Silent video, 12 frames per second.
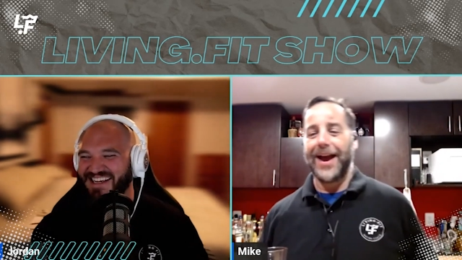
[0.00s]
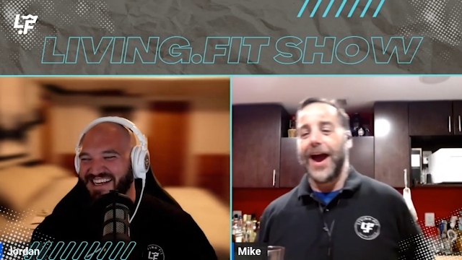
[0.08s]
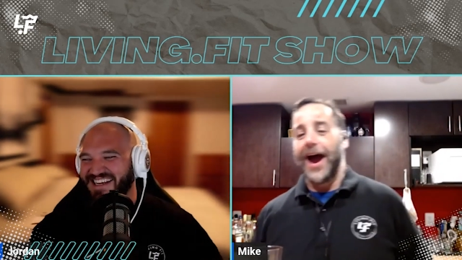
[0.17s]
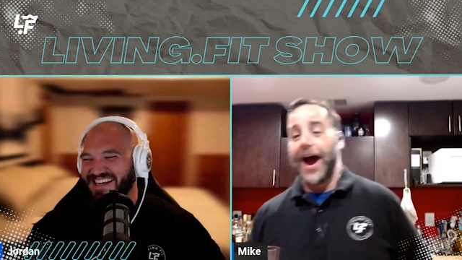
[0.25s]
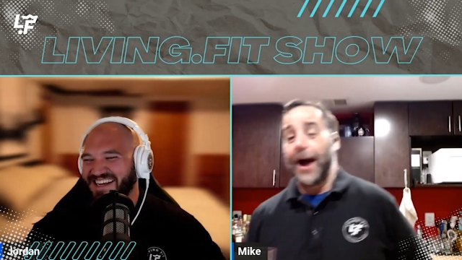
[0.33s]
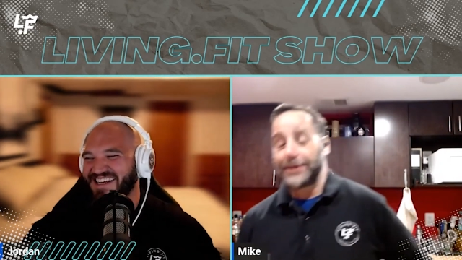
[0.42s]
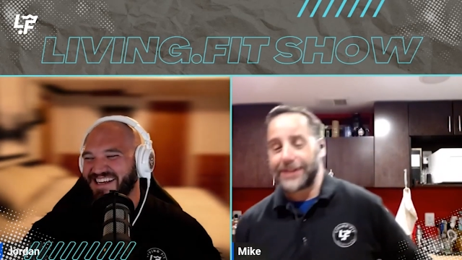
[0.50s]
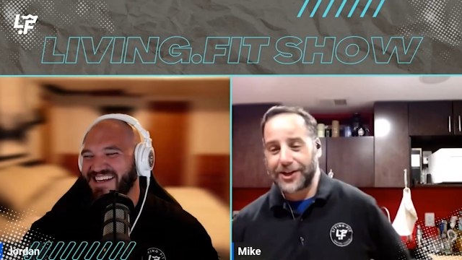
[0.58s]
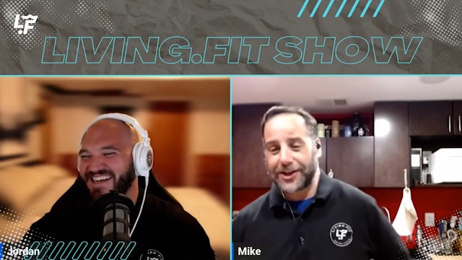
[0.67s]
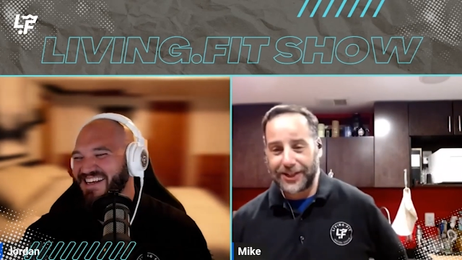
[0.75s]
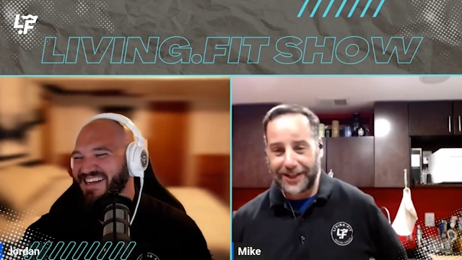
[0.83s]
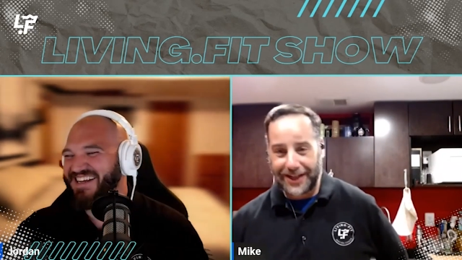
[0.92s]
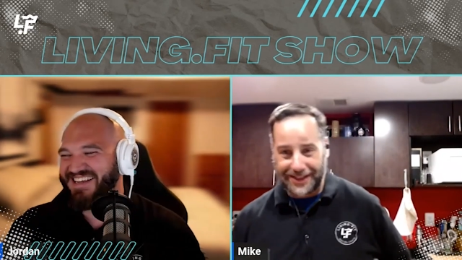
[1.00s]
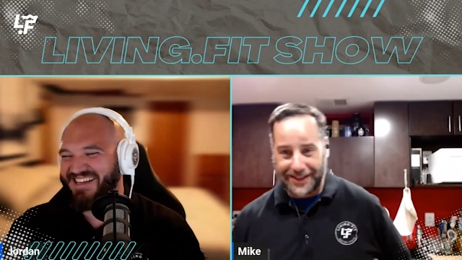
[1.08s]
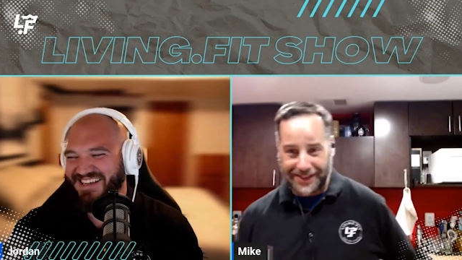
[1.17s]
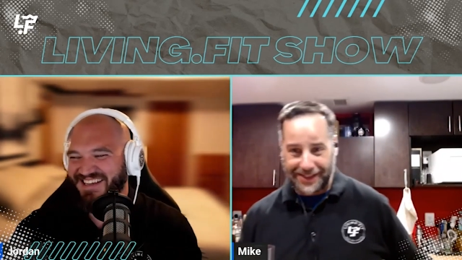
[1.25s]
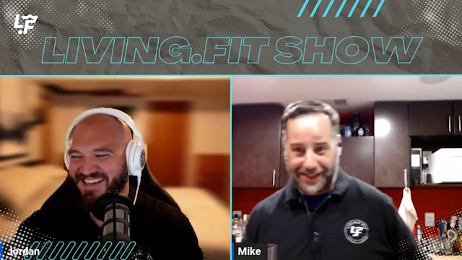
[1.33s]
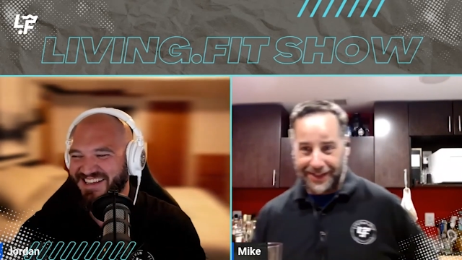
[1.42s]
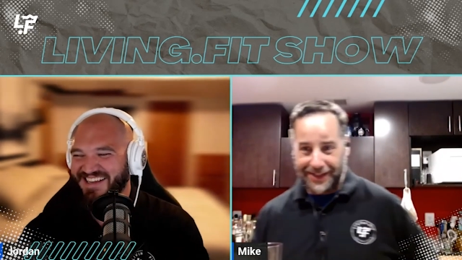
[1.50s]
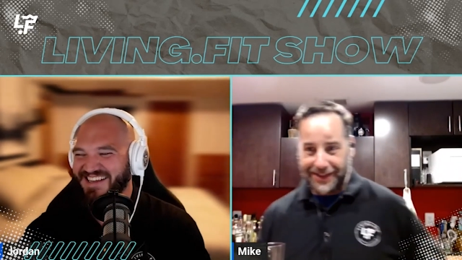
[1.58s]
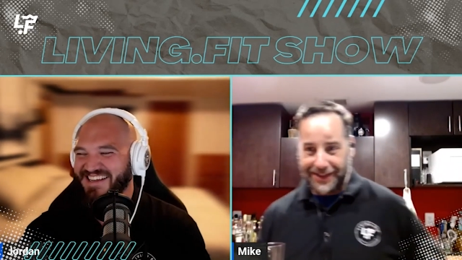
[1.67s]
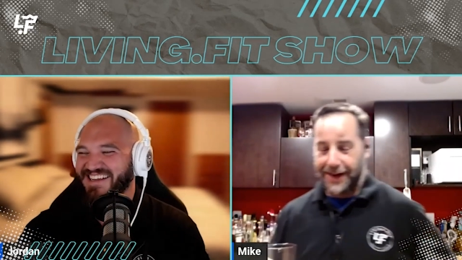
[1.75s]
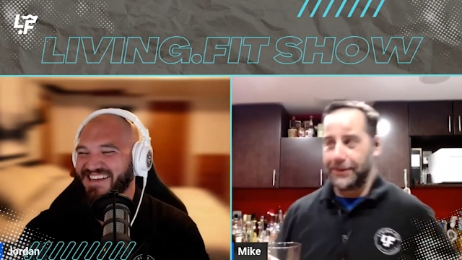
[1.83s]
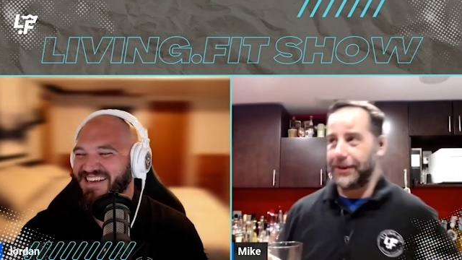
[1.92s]
Speaker 1: I was actually in ATC at the
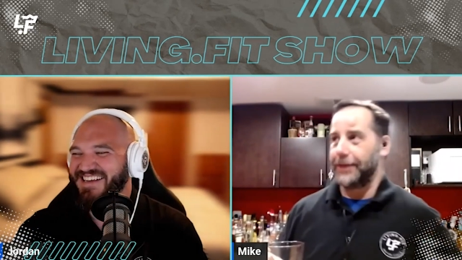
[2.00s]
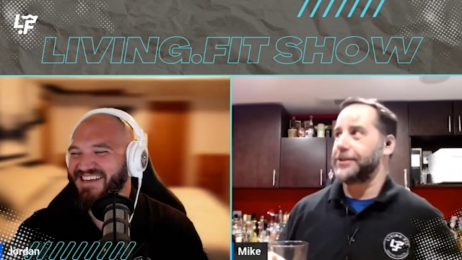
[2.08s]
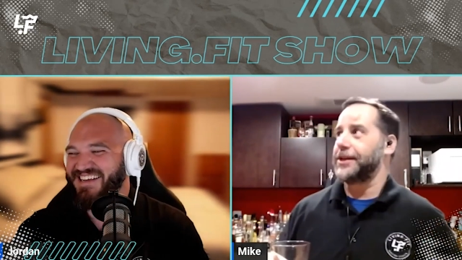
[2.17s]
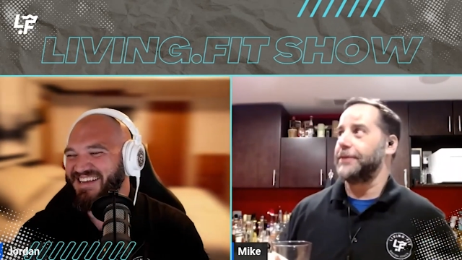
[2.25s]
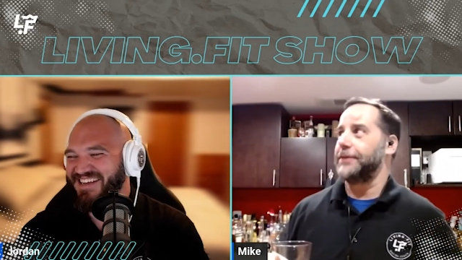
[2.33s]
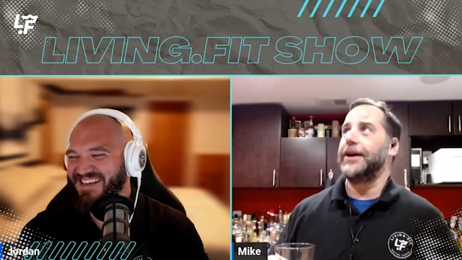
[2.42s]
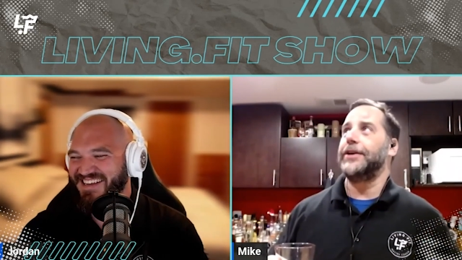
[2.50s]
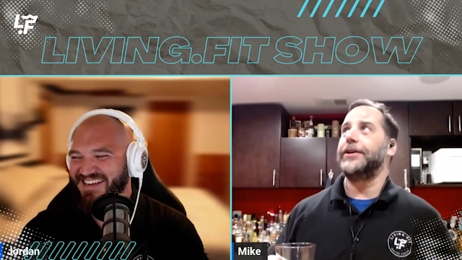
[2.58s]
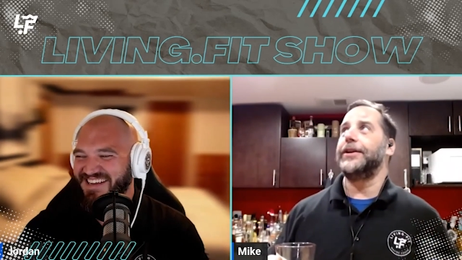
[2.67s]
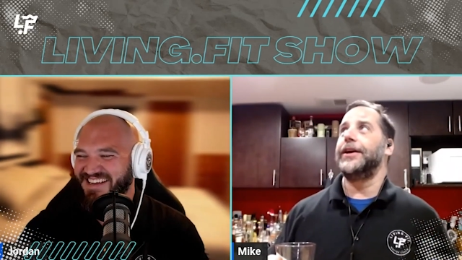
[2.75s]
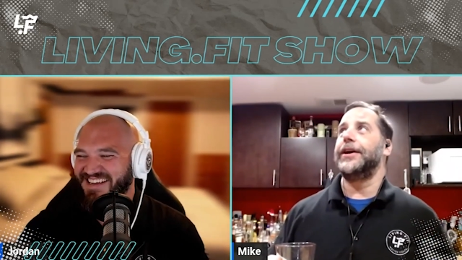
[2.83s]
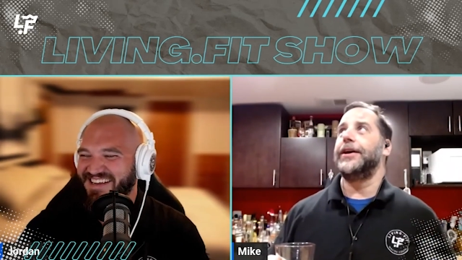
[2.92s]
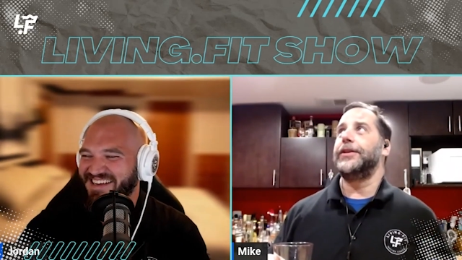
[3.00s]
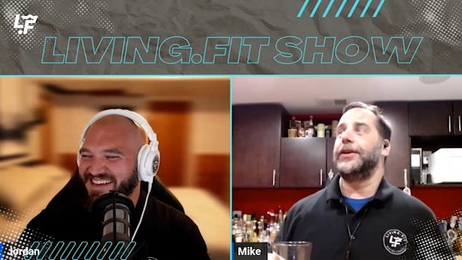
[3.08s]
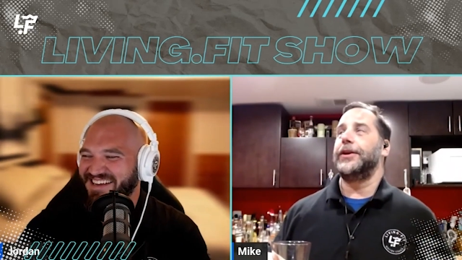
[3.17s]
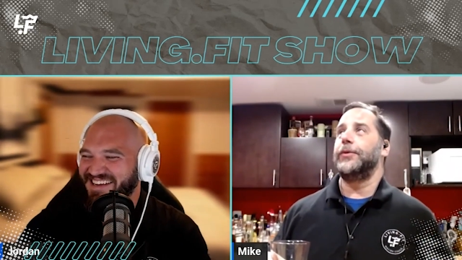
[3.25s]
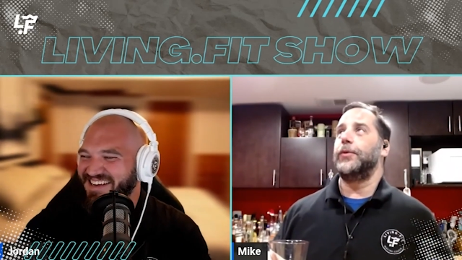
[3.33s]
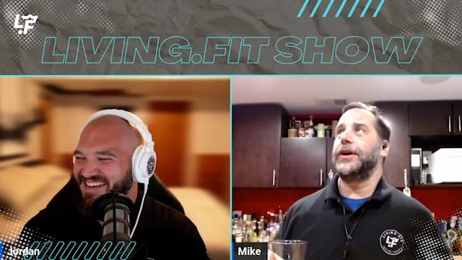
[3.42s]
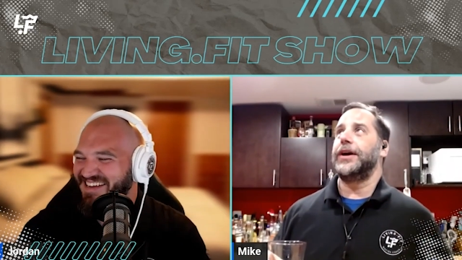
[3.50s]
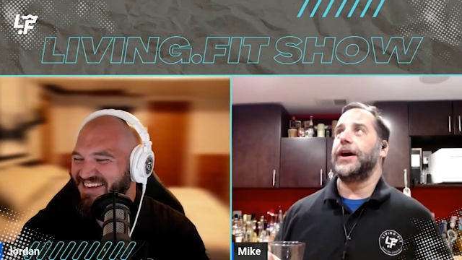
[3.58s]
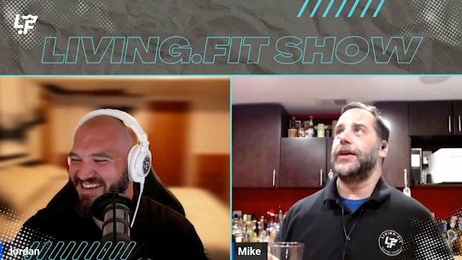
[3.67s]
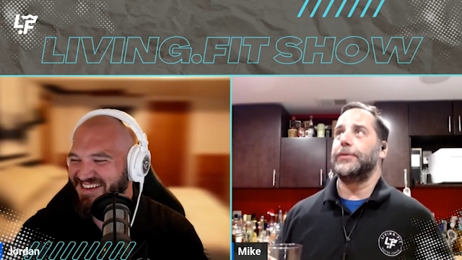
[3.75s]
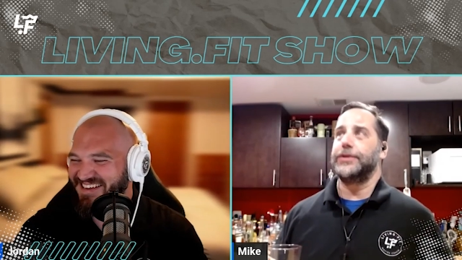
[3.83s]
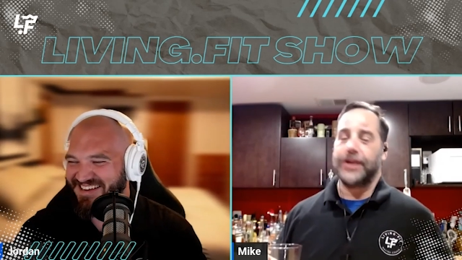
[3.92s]
time that that was coming out, and uh, the one guy that
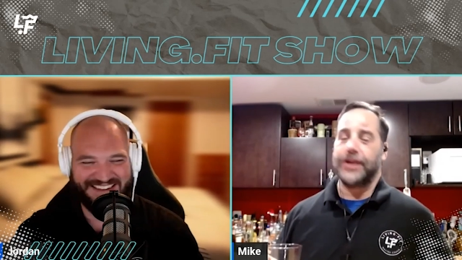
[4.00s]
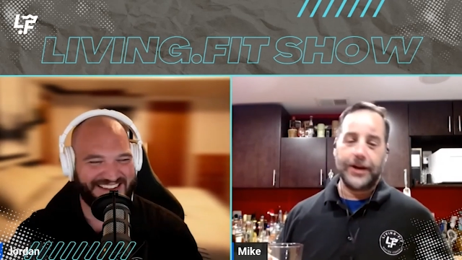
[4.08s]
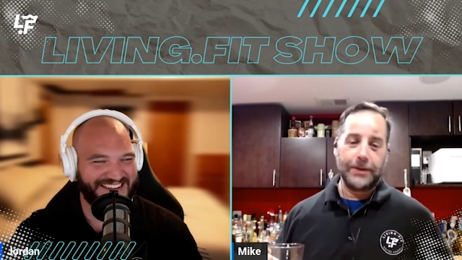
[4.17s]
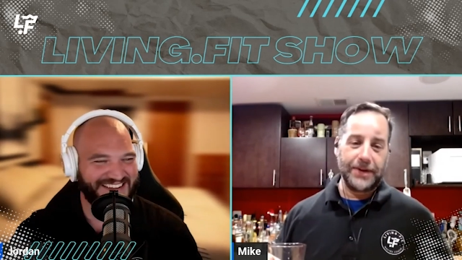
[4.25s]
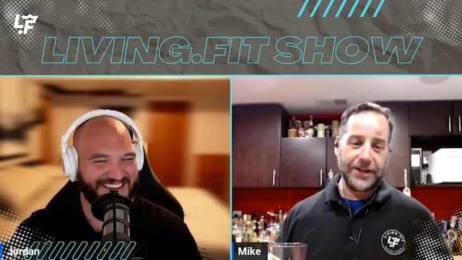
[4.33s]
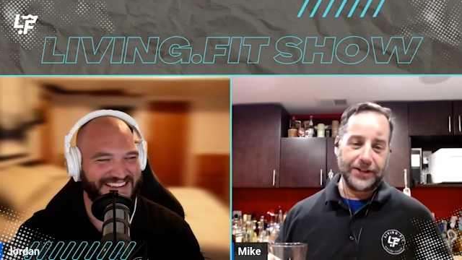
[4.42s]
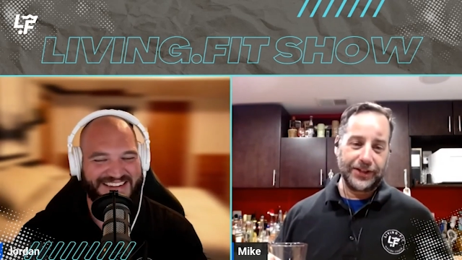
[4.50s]
was on it basically